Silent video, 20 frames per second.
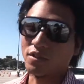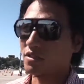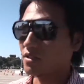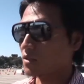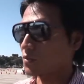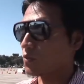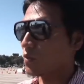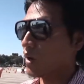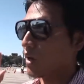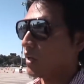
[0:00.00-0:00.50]

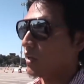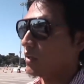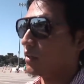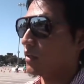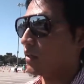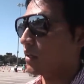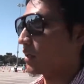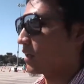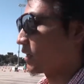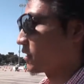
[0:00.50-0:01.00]
Just wait
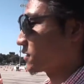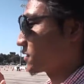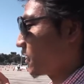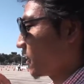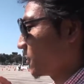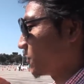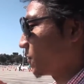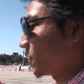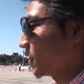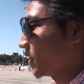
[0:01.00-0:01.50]
and then get
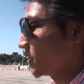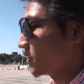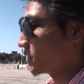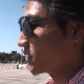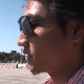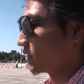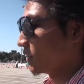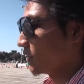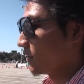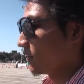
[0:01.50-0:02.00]
sideways,
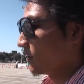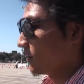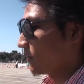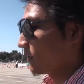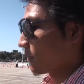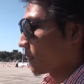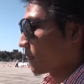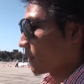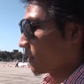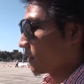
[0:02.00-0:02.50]

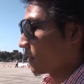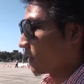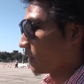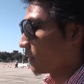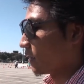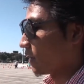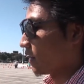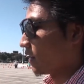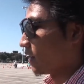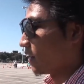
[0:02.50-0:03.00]

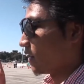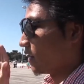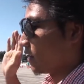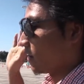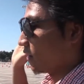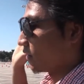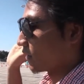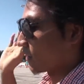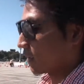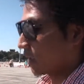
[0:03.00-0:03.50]
and
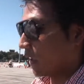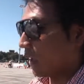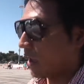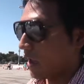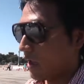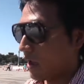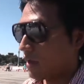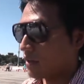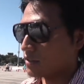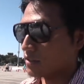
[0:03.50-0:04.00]
on the
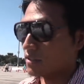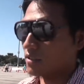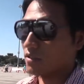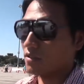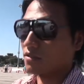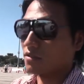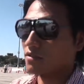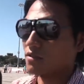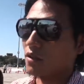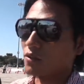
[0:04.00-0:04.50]
gas,
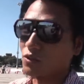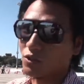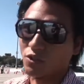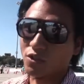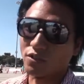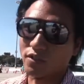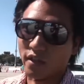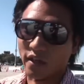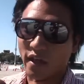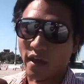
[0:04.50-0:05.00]
and
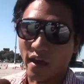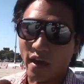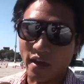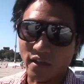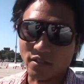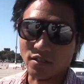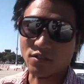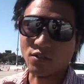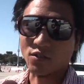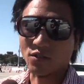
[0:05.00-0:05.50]
control the
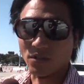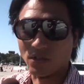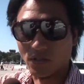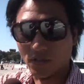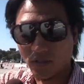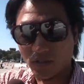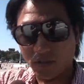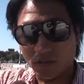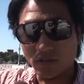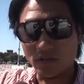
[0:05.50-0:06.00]
gas to
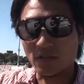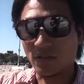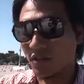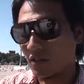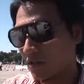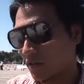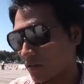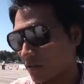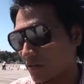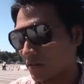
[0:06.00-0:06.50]

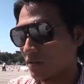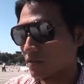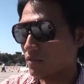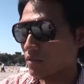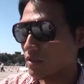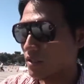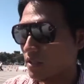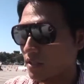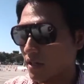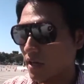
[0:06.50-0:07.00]

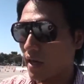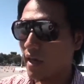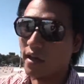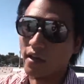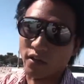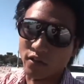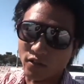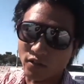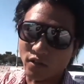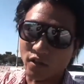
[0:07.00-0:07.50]
the
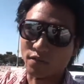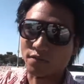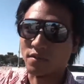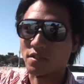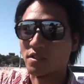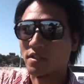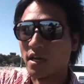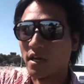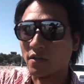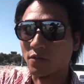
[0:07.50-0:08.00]
angle of the
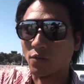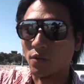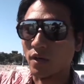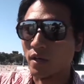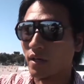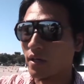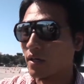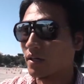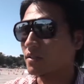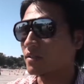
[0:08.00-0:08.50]

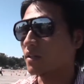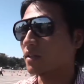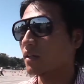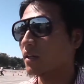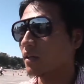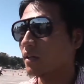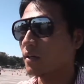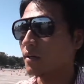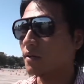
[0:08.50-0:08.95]
sideways, and